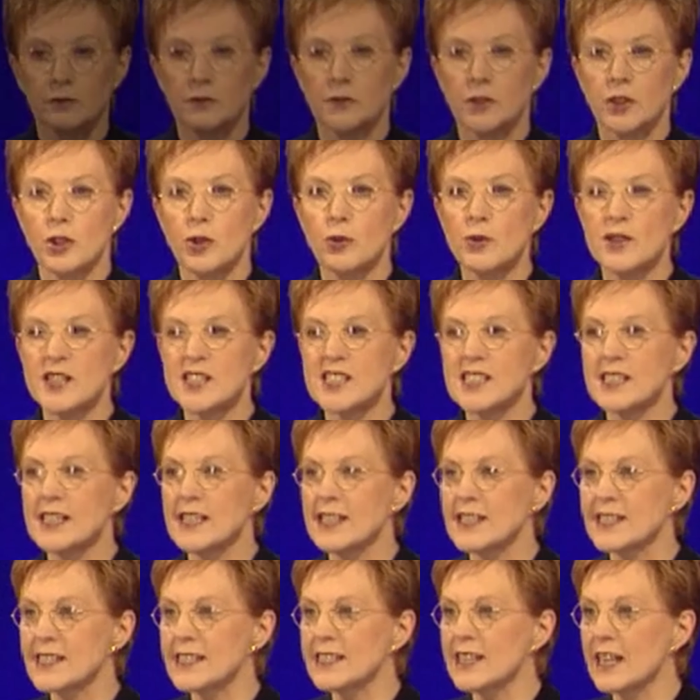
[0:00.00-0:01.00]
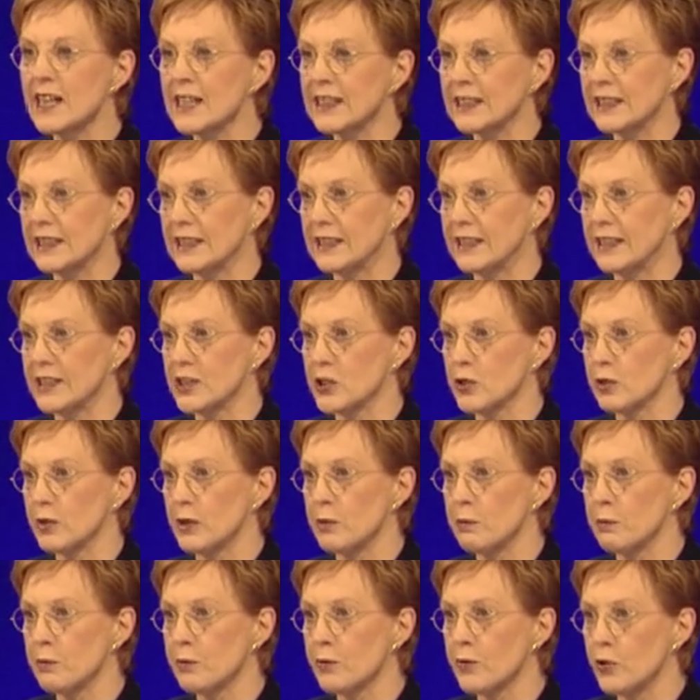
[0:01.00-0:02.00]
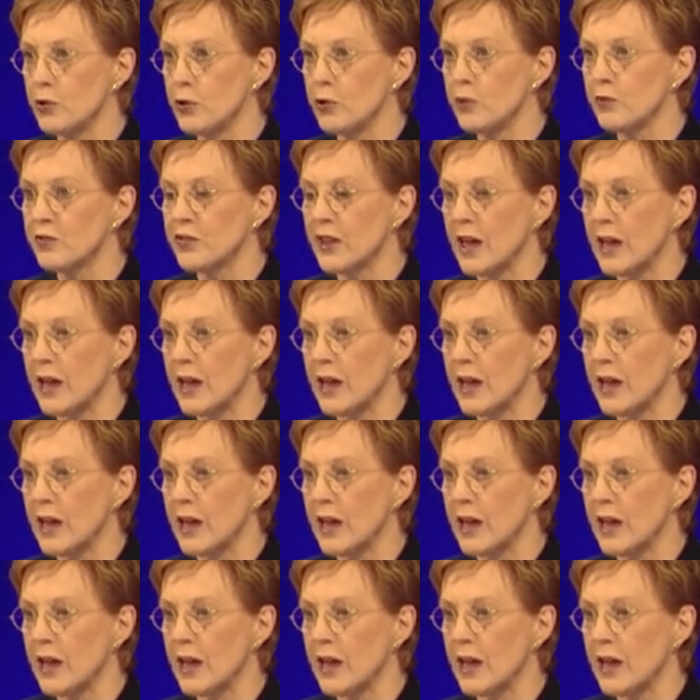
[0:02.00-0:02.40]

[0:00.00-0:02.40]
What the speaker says: Who is least likely to improve